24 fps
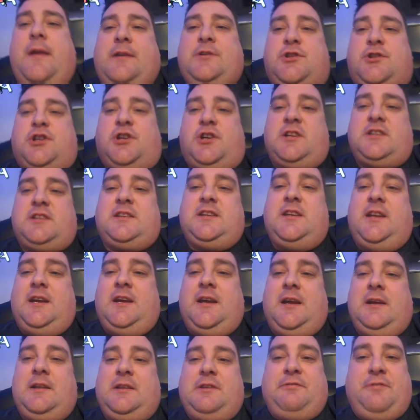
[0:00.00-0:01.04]
enjoyed
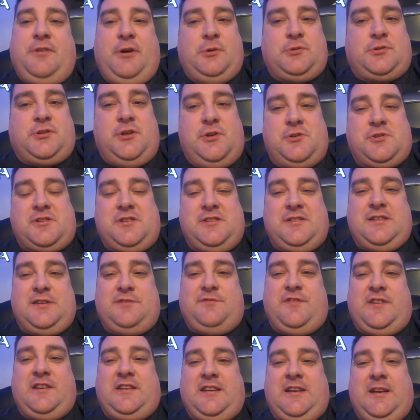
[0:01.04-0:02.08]
the photos on this
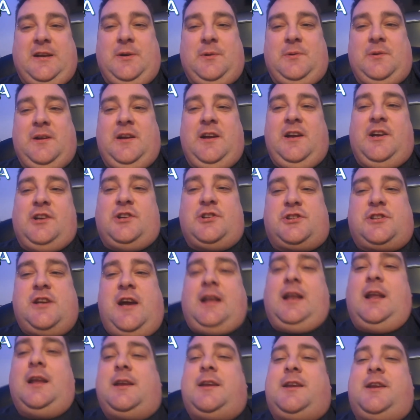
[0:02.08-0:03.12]
video.
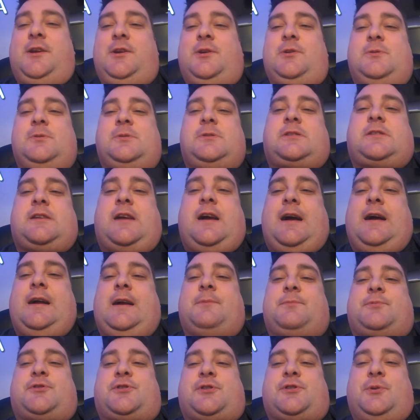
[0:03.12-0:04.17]
Charlotte Hughes, I
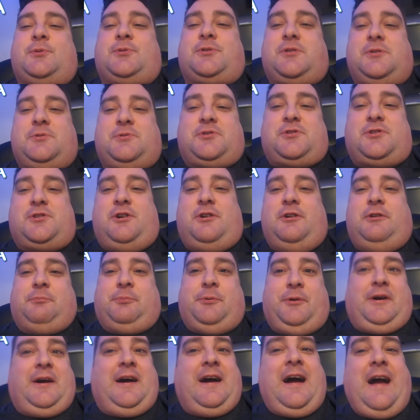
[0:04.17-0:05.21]
am so, so sorry,
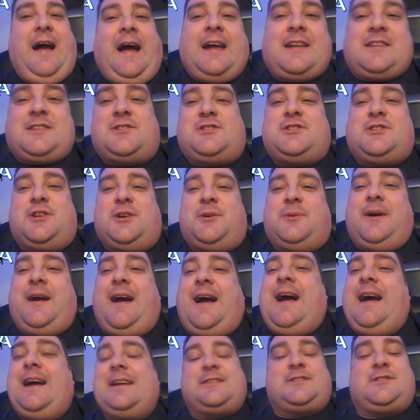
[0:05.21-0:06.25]
but I had to do
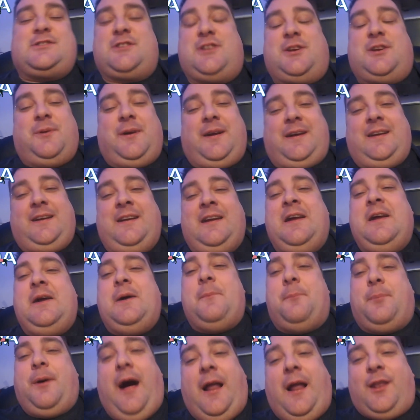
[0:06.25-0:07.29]
it.
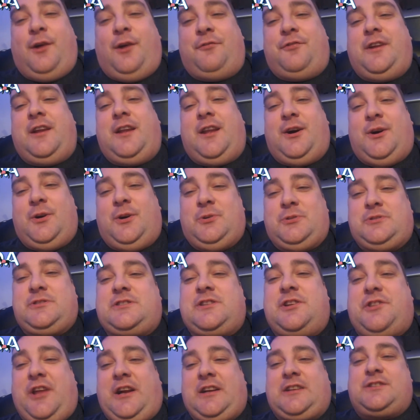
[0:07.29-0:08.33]
But I love you loads.
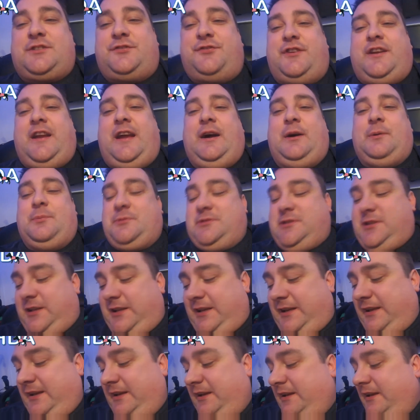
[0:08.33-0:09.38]
Thanks for your help
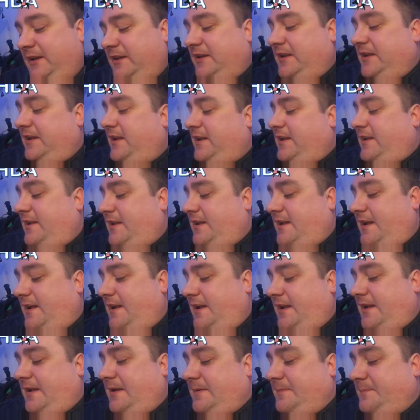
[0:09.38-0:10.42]
today.
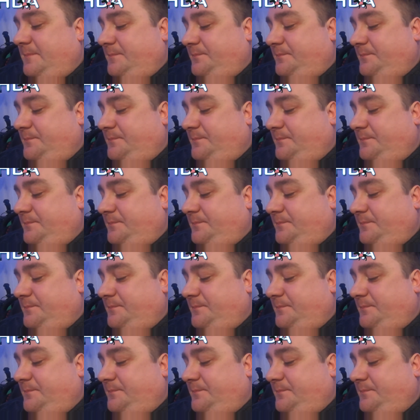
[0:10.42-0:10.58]
But